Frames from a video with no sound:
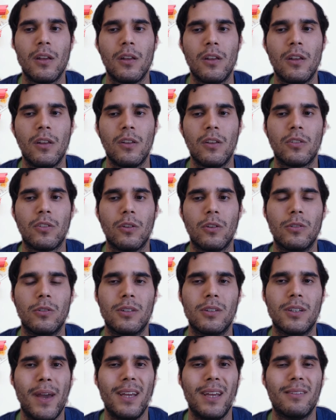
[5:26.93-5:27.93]

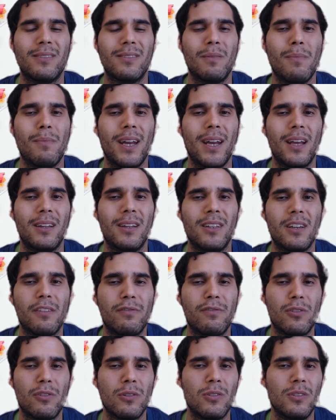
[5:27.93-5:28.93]
So the main idea
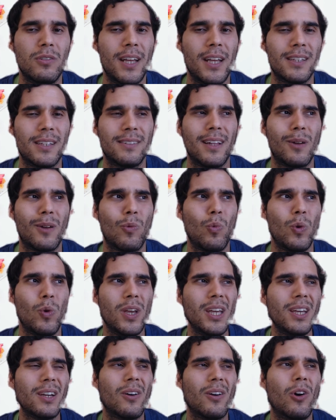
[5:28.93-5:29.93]
for today is that
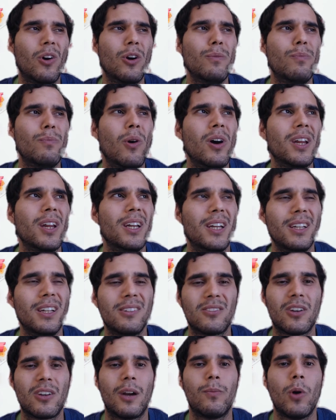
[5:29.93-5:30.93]
our body needs
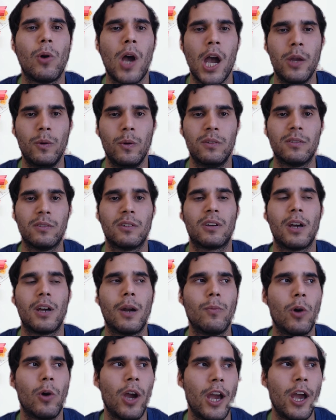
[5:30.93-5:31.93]
carbohydrates and
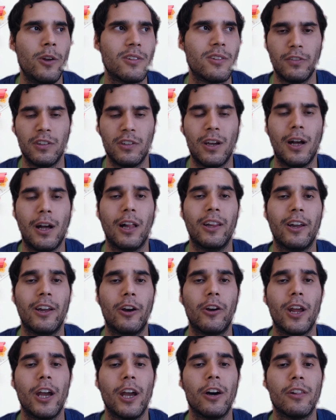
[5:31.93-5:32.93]
carbohydrates are
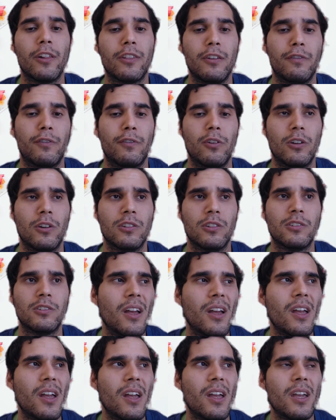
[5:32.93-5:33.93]
healthy for us.
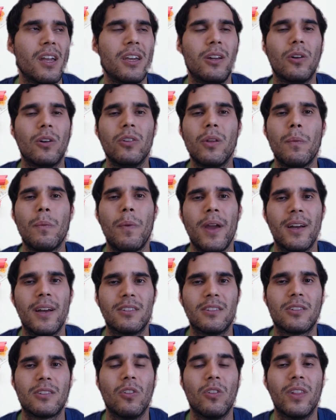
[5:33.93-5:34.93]
It all
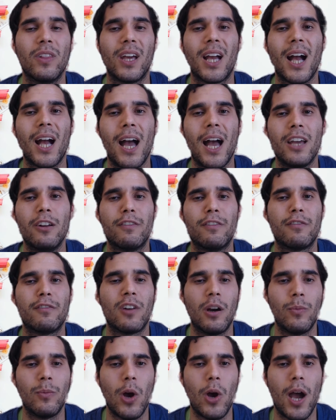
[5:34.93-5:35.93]
depends on the kind of
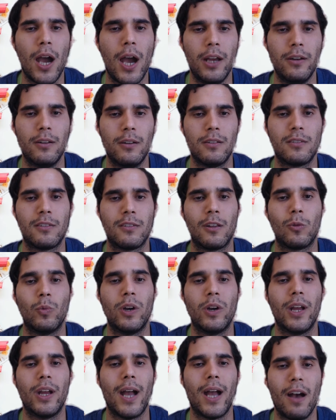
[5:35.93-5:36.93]
carbohydrates that
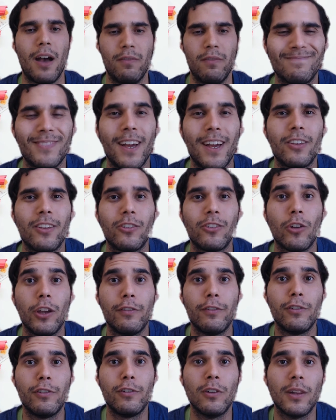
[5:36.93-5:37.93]
we're having. So if
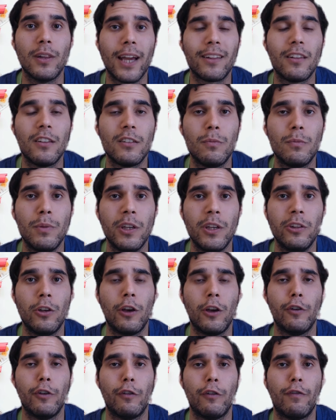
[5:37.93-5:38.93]
you like this video,
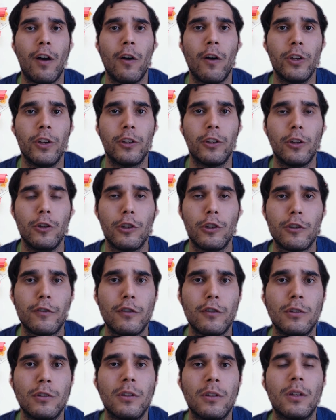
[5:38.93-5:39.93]
if you found it
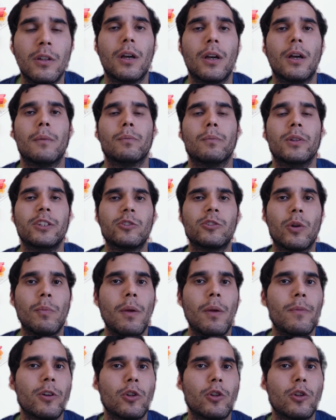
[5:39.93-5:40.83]
useful, please remember to